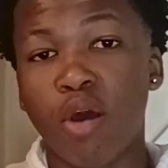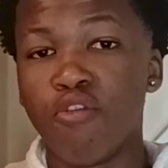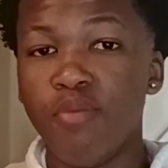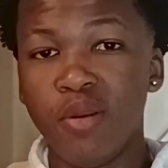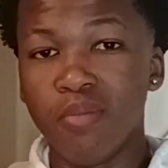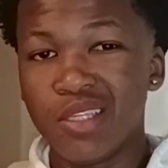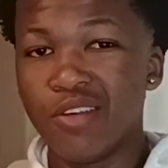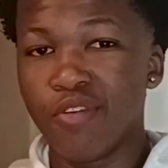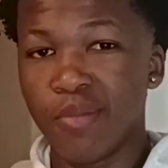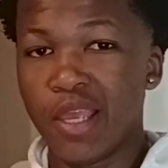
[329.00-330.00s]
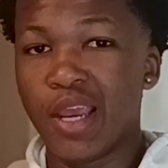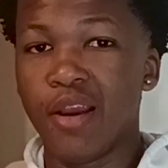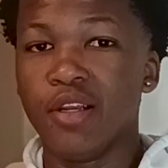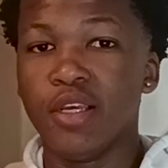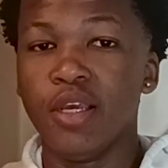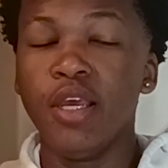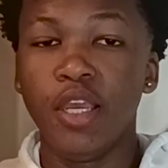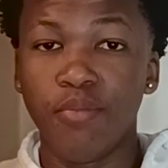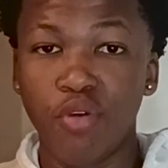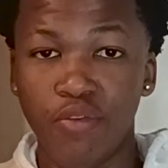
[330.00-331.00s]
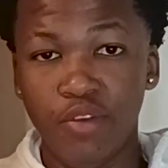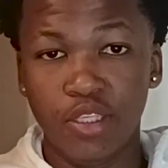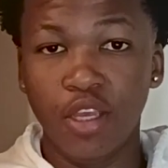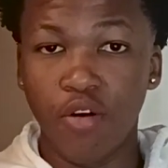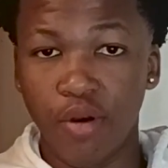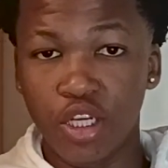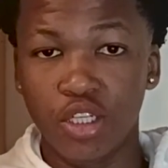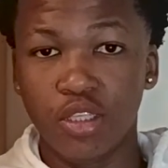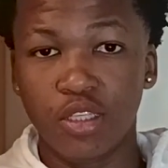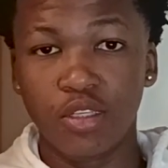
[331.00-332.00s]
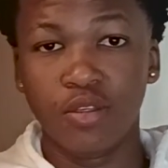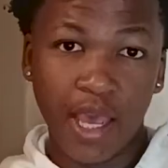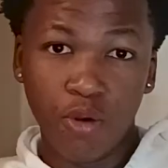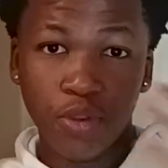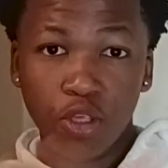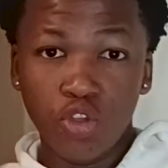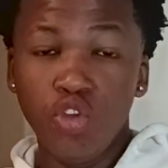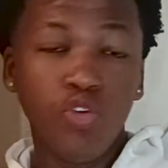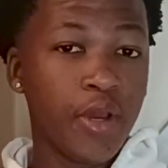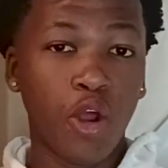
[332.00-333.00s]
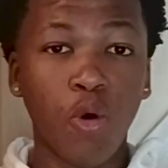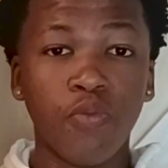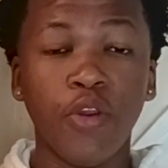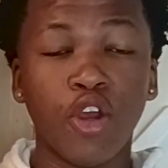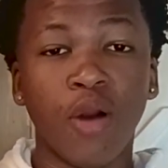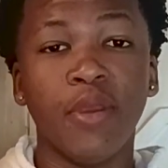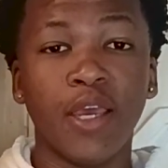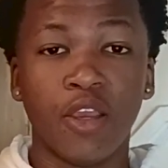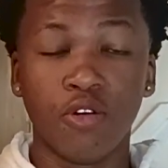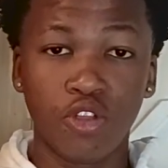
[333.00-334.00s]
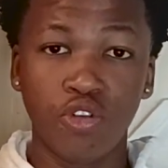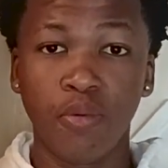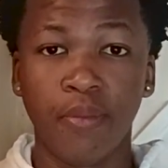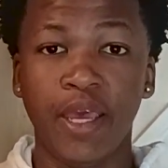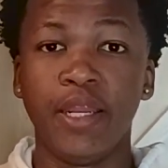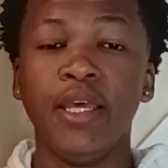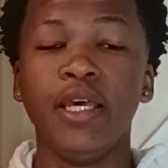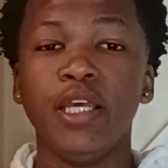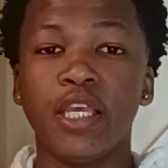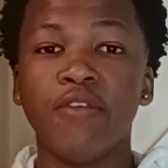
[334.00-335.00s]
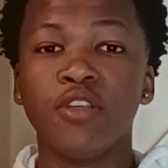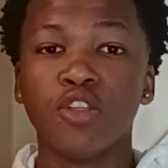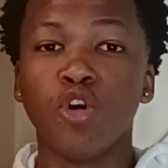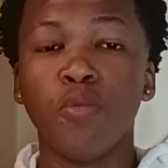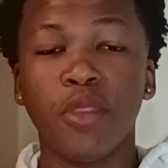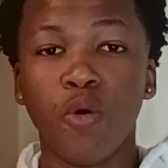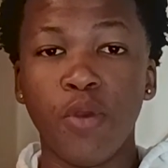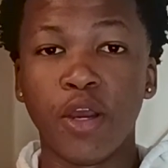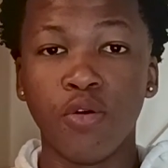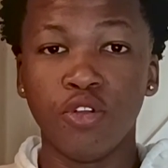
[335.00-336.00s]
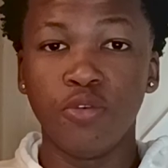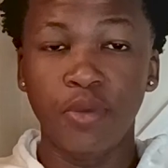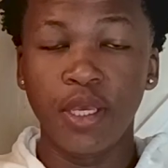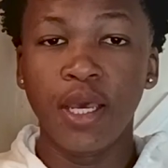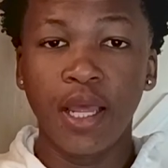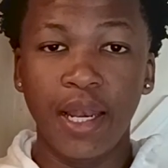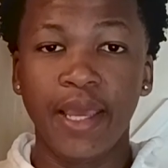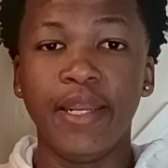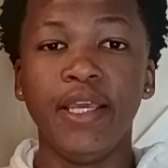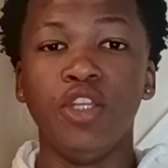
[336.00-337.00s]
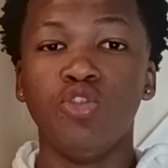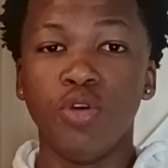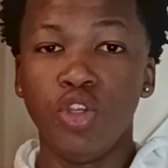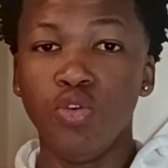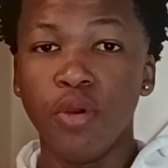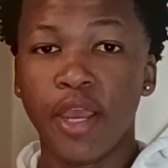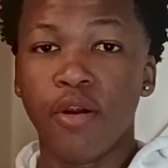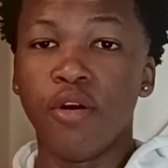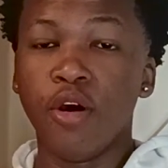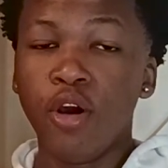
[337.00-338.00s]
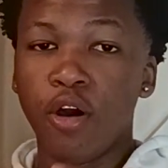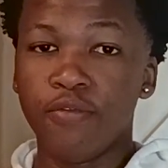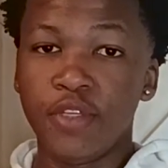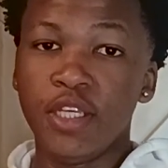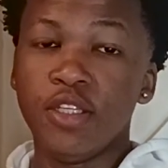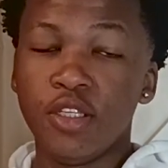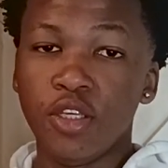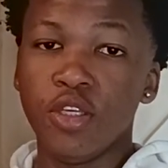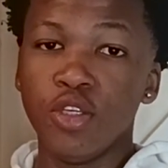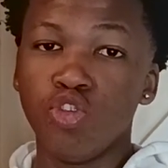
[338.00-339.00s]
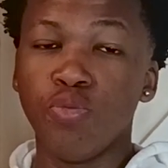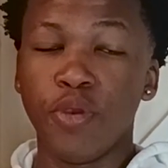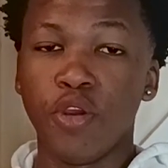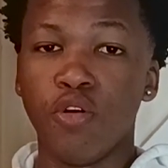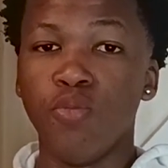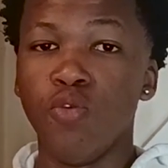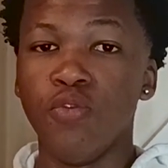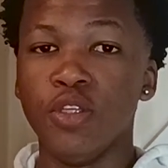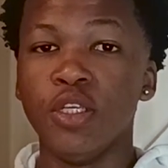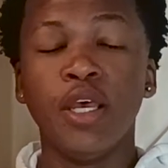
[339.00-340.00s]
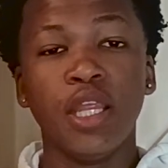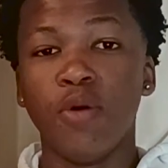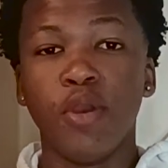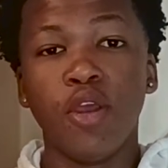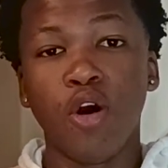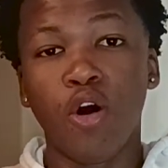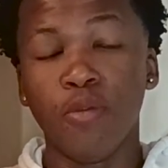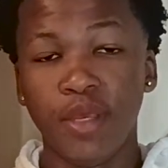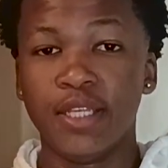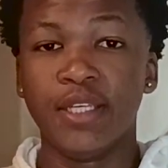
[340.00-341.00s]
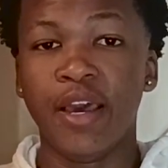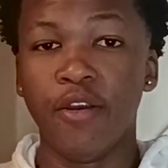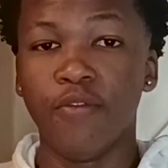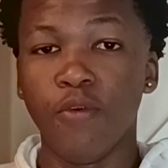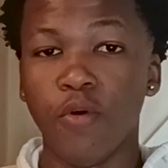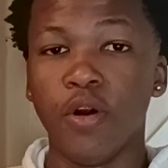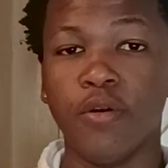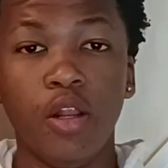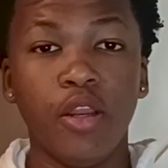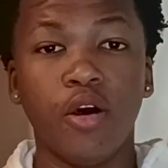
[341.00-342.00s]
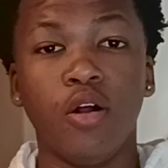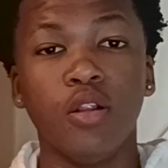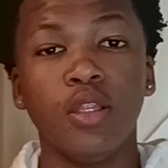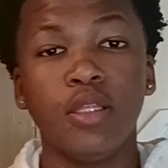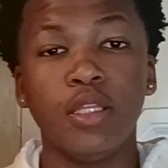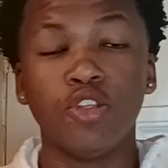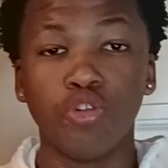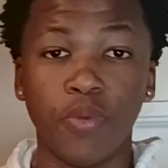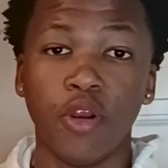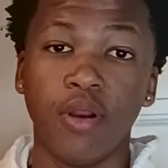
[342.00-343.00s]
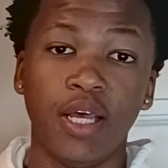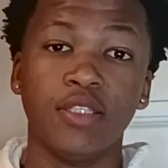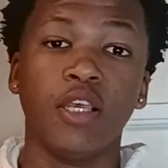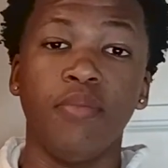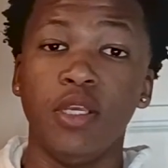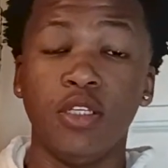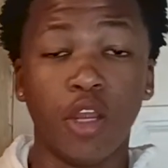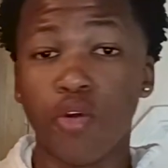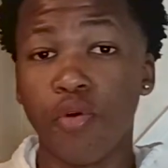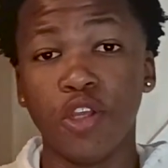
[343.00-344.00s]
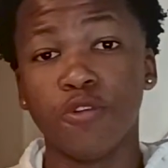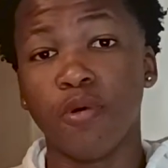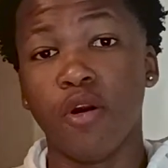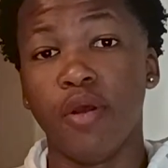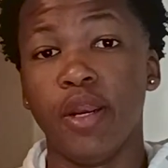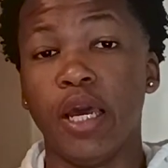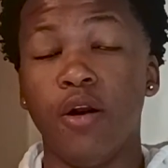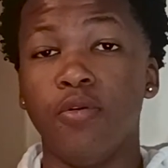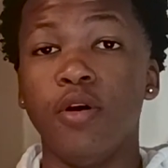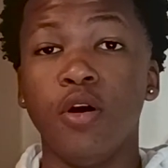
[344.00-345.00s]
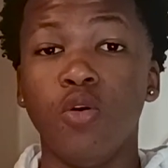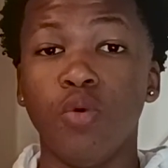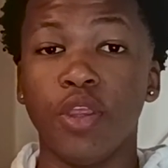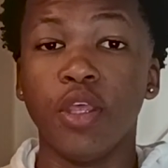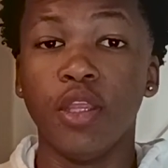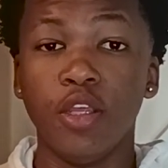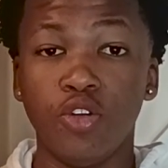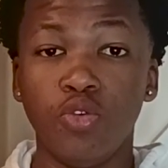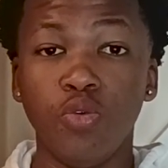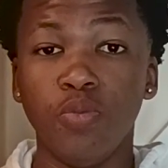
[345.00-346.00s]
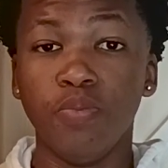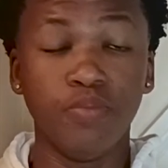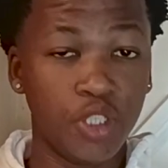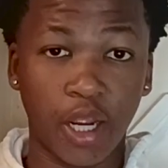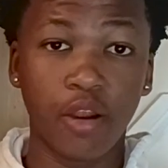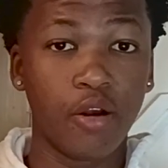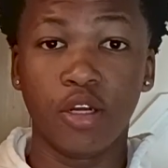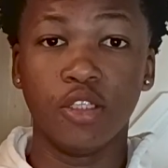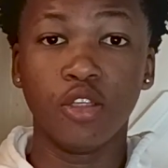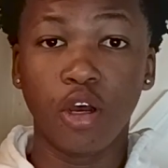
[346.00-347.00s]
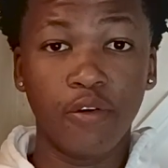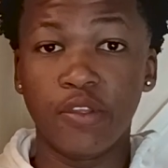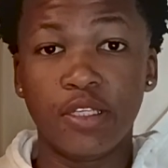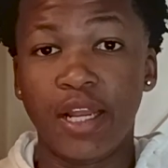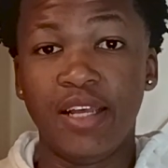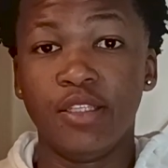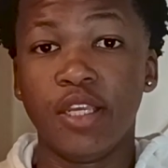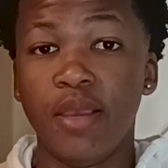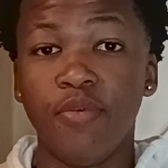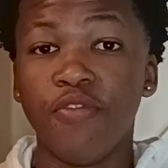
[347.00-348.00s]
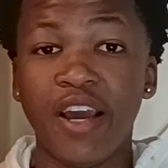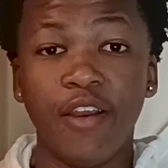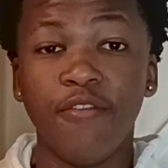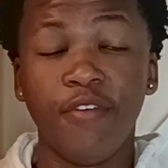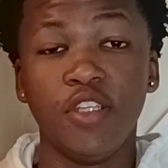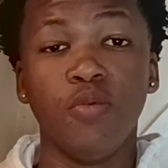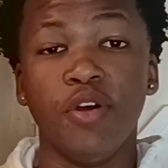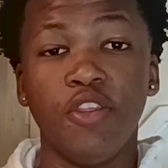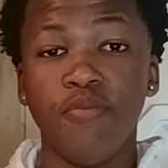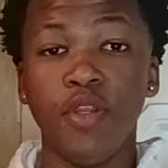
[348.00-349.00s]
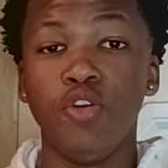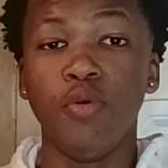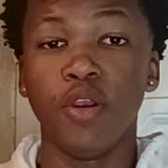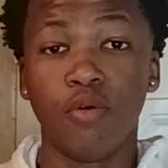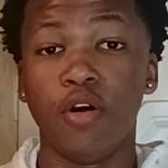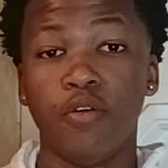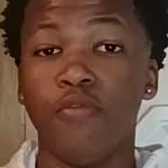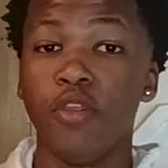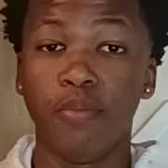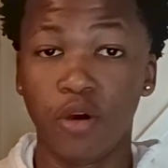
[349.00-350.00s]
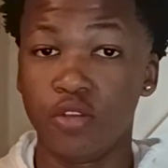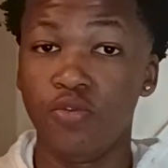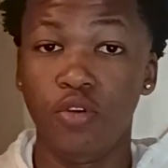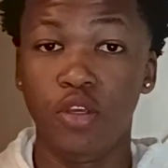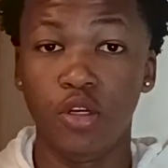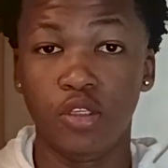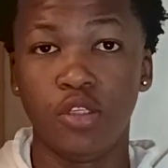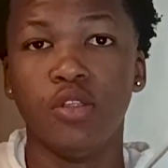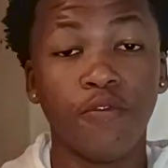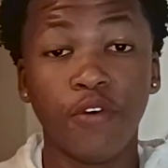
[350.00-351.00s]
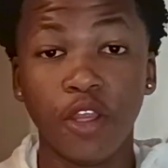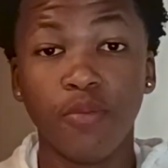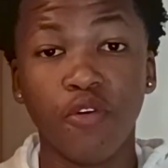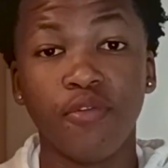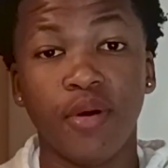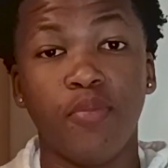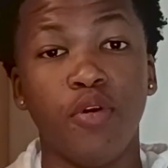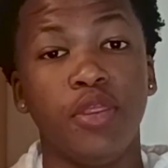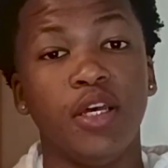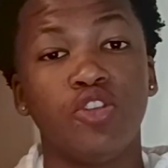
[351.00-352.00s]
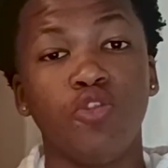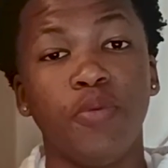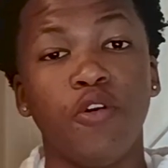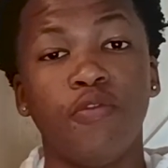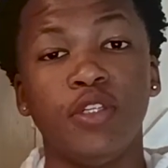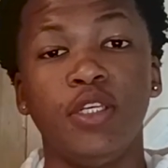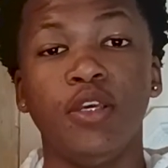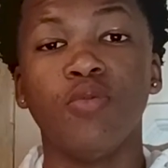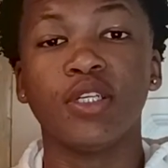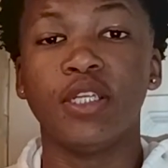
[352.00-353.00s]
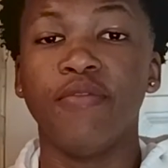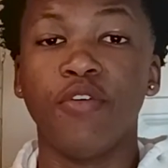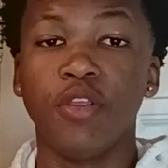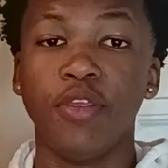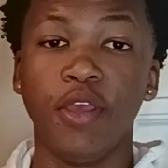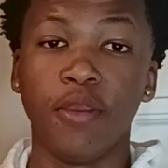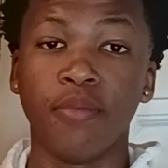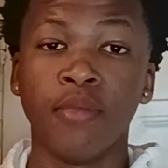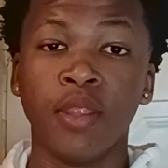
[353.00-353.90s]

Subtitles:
not being missing from the character in previous iterations. And with this new and hopefully comic accurate Superman, it gives us hope that we are going to be led into a new era of DC superhero movie that we can all be excited for. All in all, superhero landscape is in a great spot right now, with the two juggernauts of this landscape finally fixing what they've been doing wrong for the past few years. Further proving my point that superhero fatigue was never a thing,